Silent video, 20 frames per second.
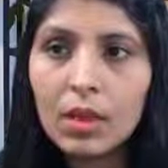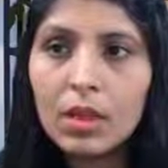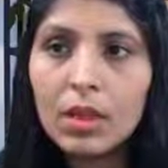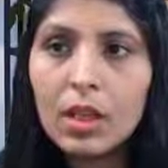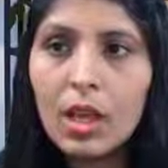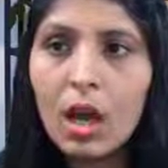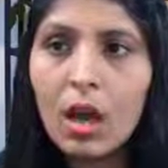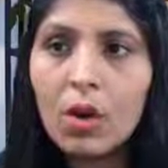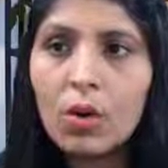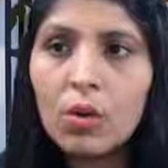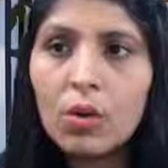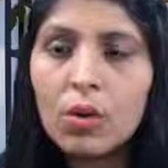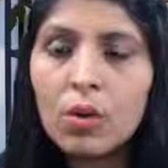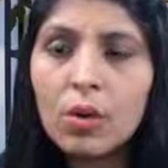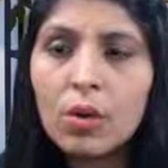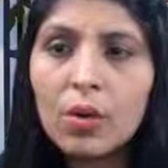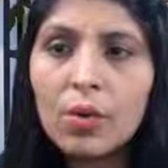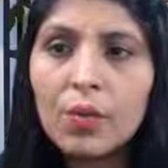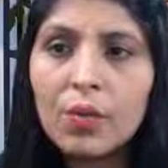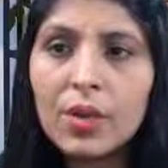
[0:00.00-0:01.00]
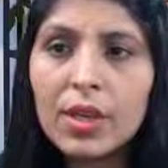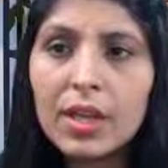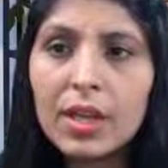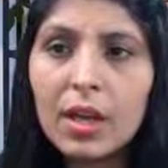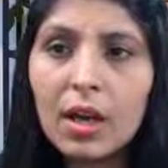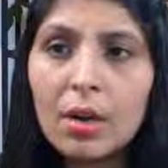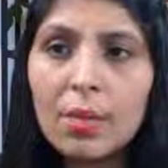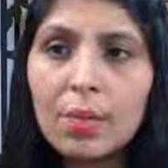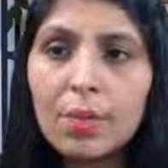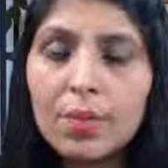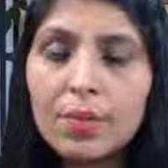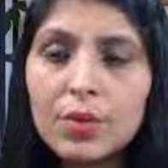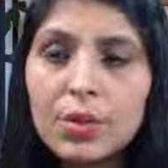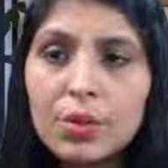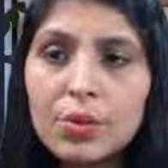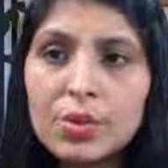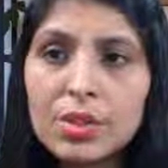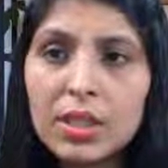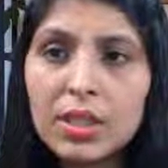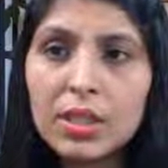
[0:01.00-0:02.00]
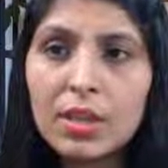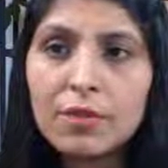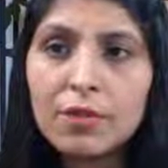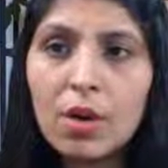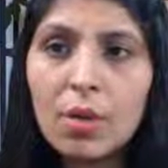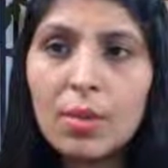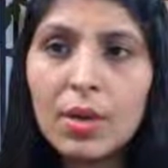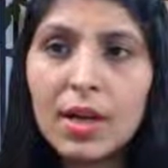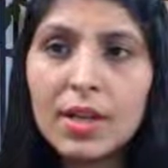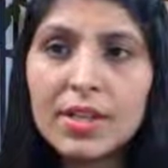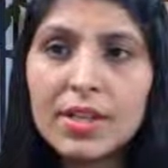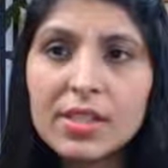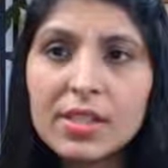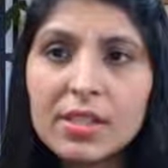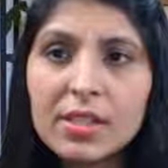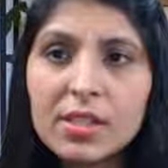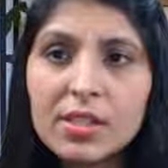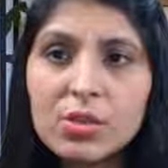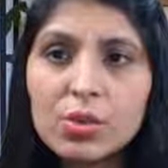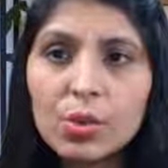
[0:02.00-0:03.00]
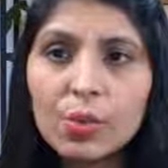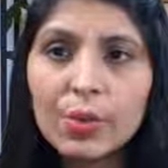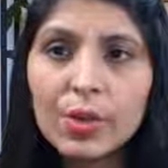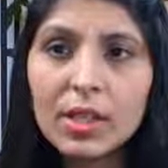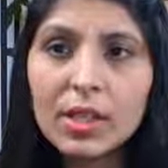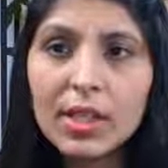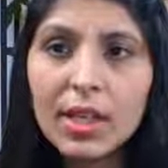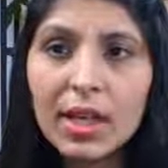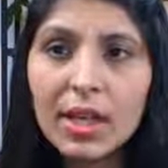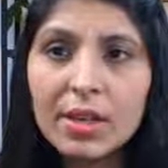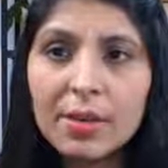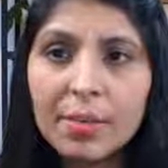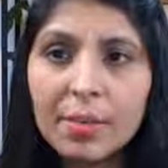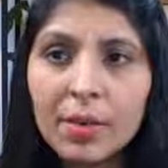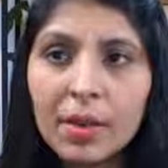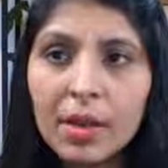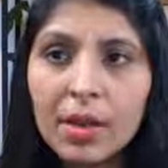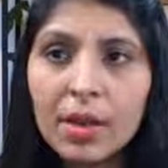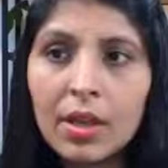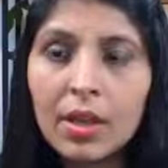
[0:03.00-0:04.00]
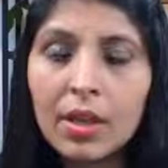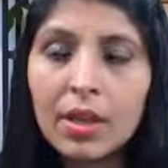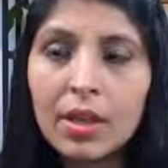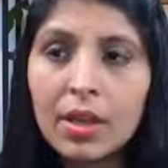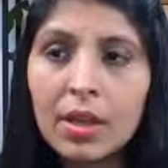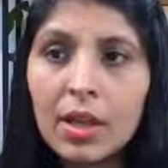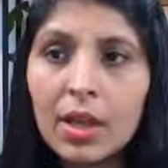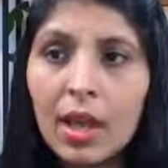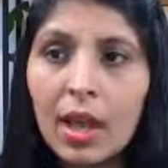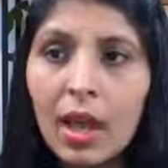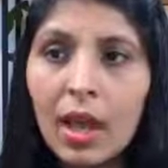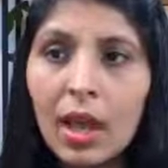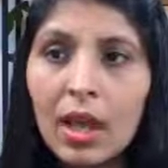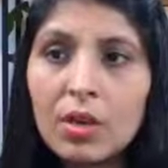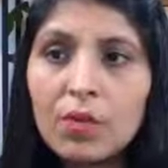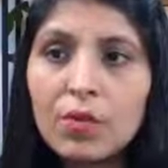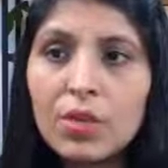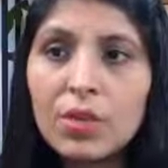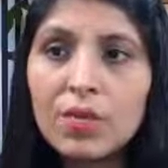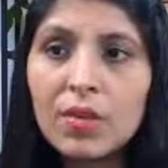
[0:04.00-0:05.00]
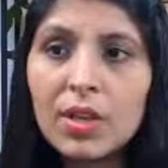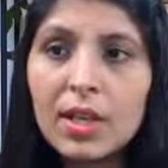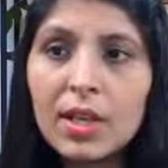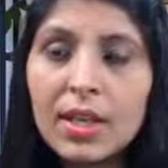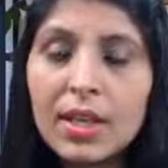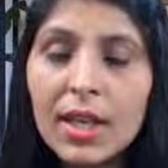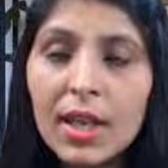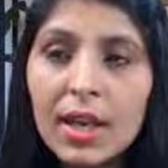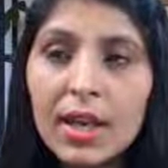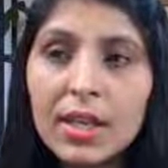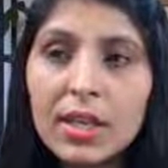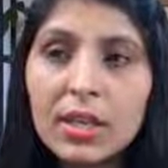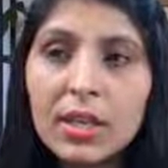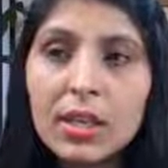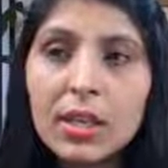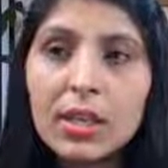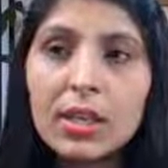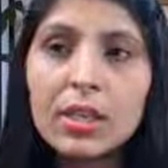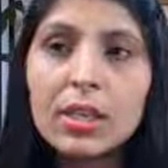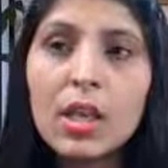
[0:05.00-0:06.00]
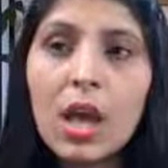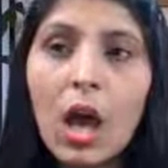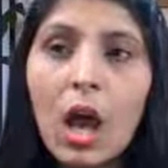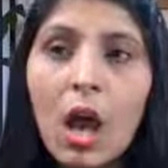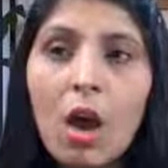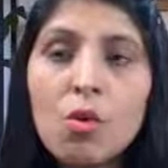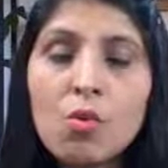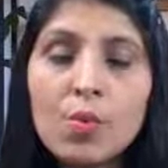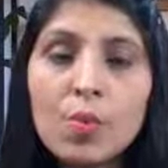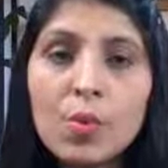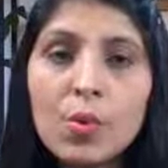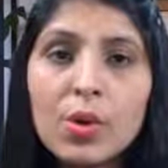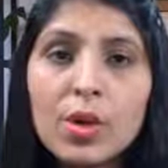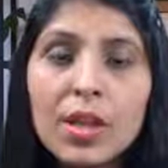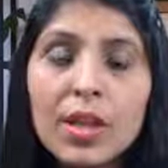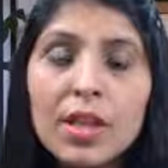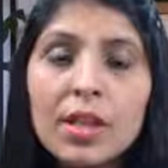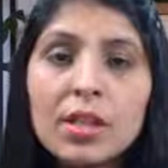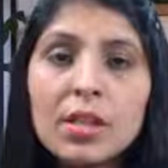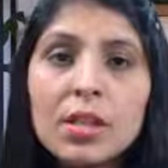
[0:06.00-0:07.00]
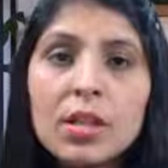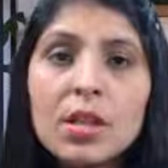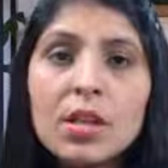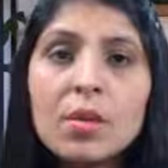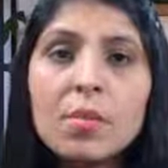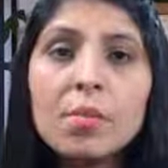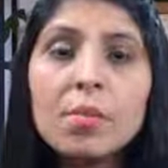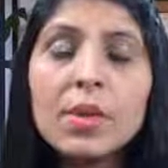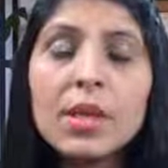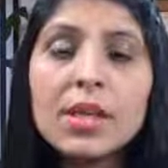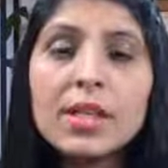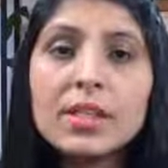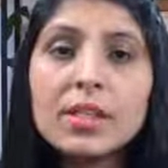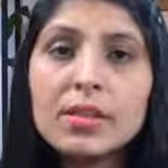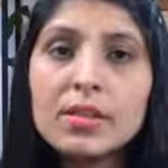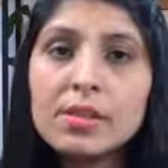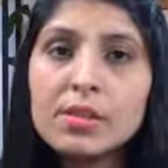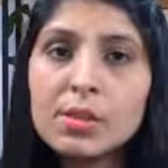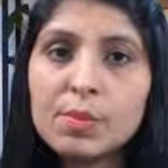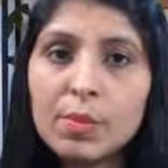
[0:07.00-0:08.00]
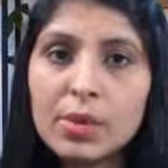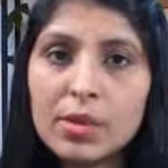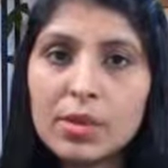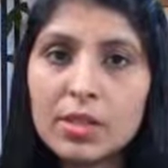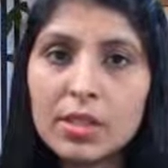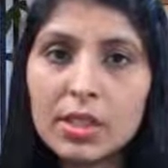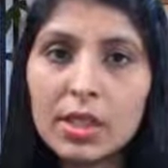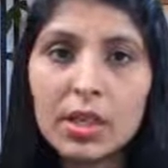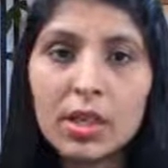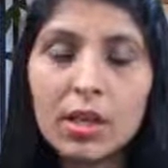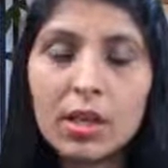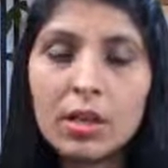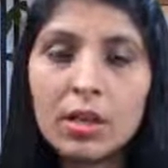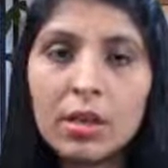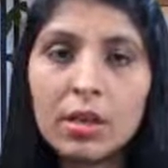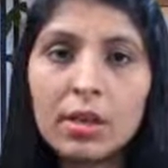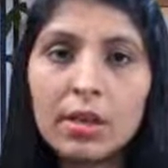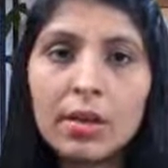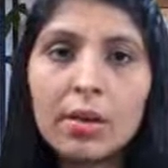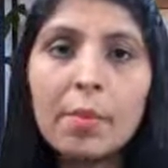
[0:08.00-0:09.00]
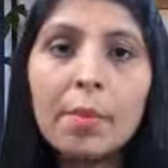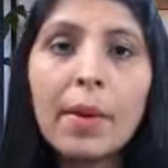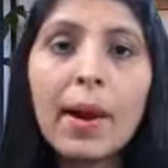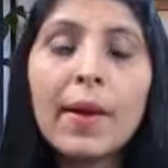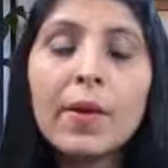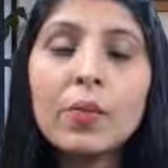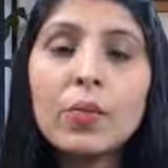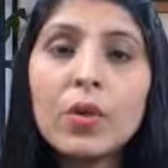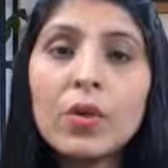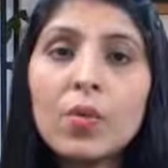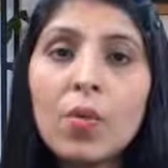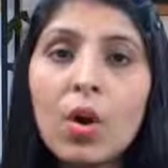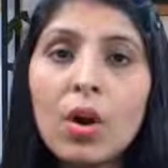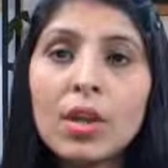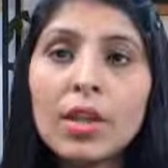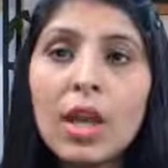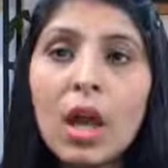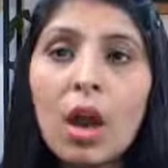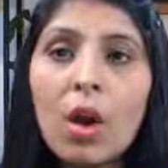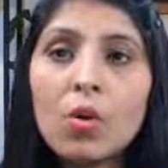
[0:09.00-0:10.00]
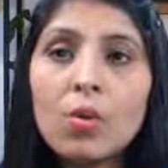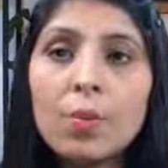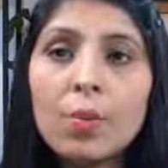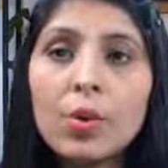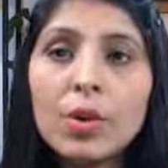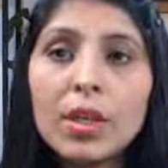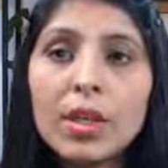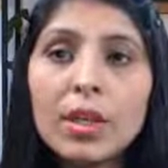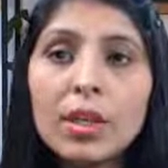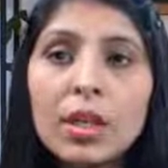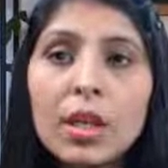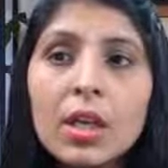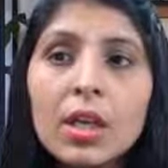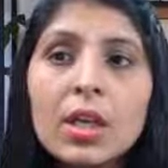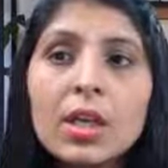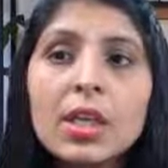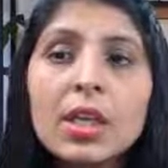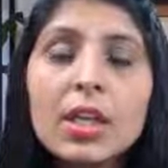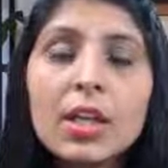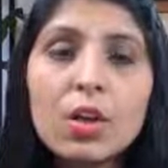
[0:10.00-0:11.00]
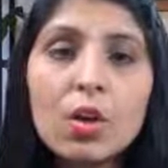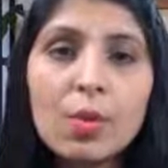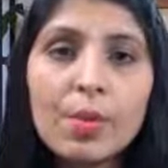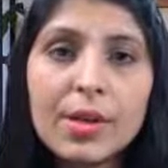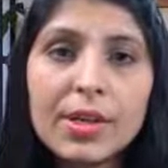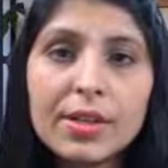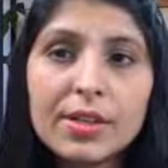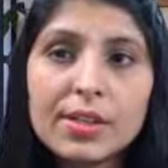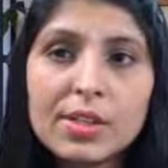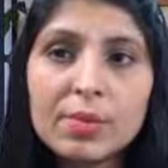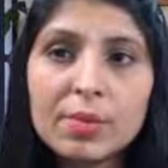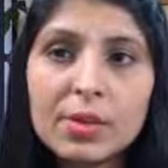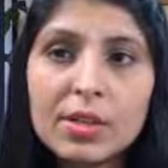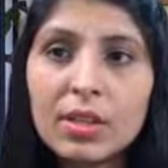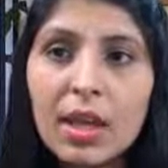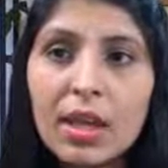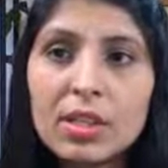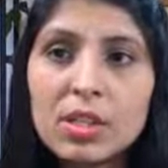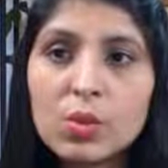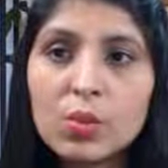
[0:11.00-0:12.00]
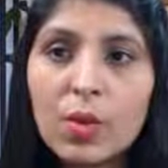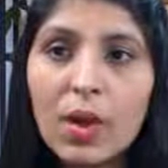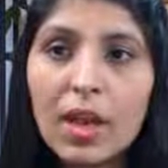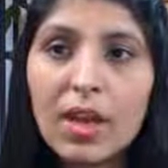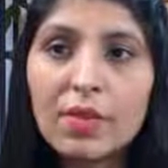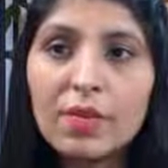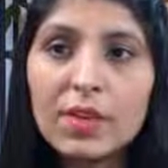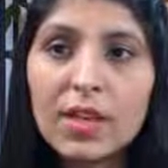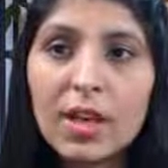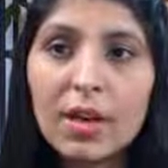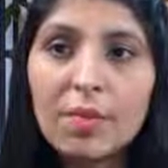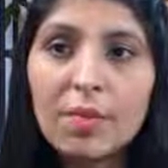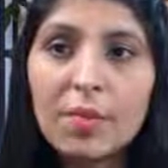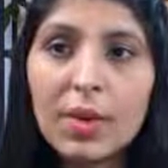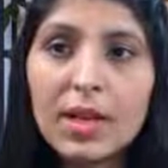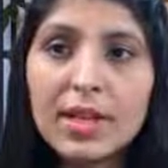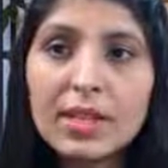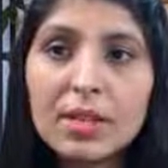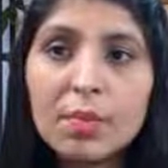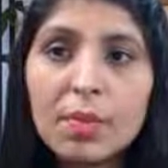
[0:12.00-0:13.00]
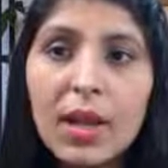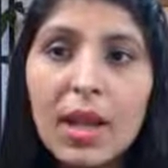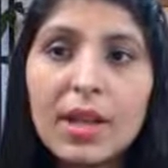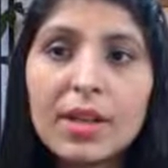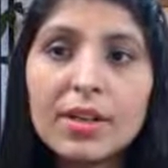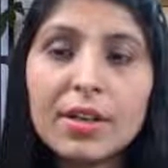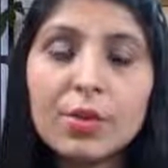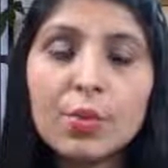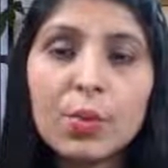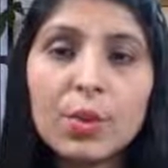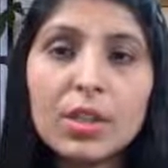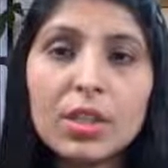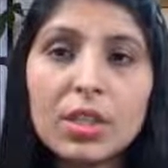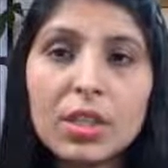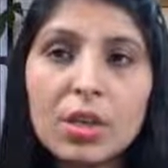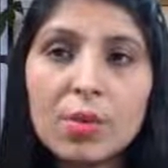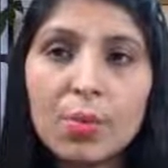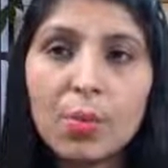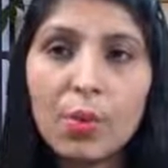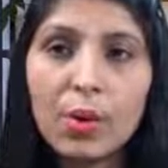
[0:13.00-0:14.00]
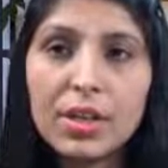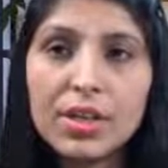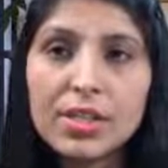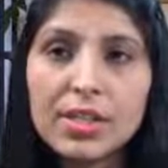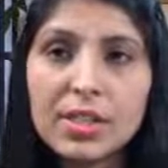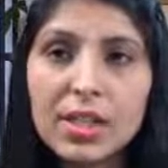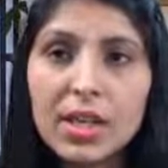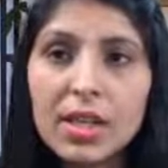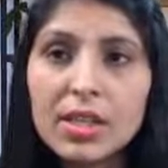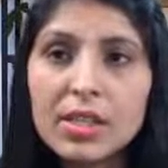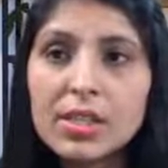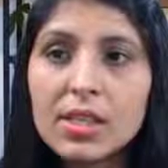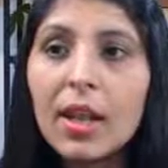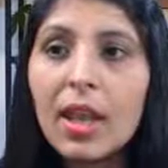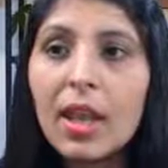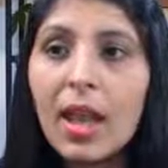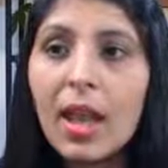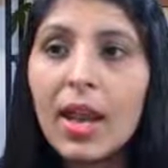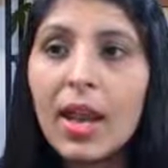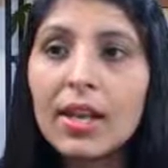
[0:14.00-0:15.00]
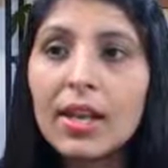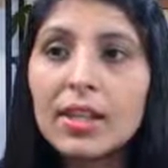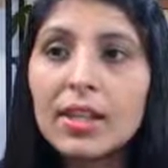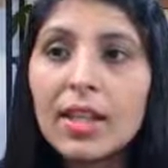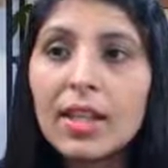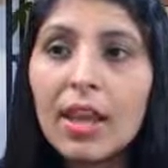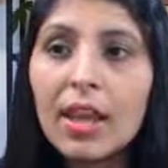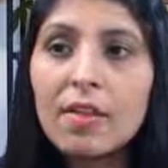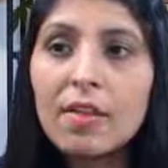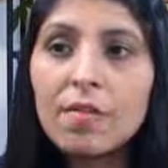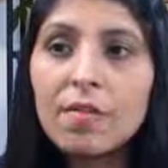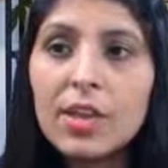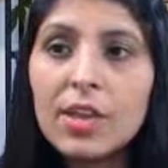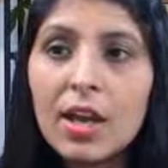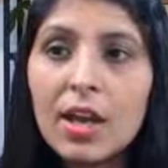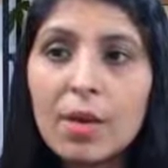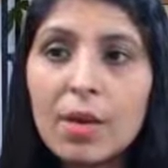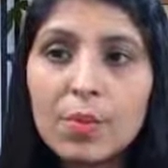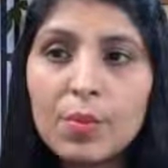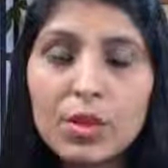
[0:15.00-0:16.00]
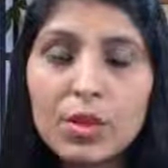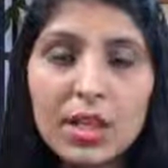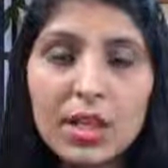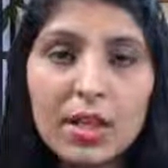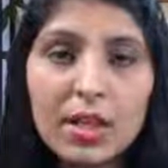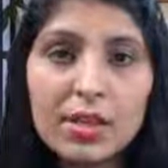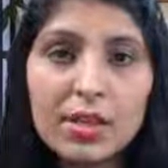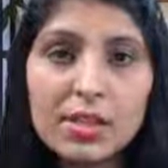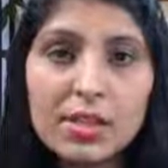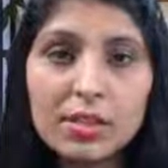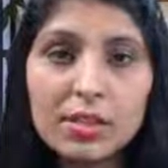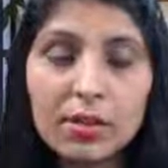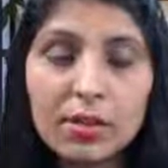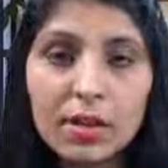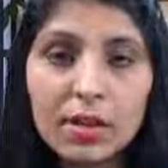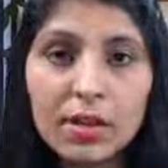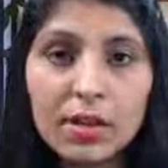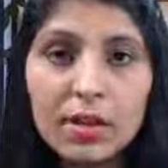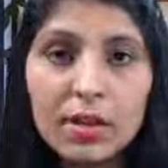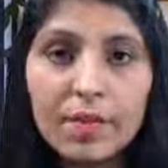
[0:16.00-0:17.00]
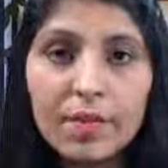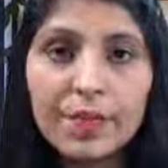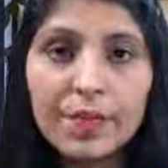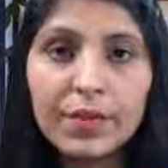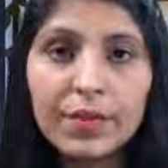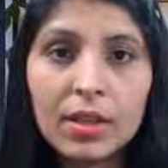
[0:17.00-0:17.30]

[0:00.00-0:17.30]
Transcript: Now we are using the formula distance over time, and we will get the output in meters per second, but we want the output in kilometers per. That's why we have multiplied it with 3.6, and then we are putting a circle.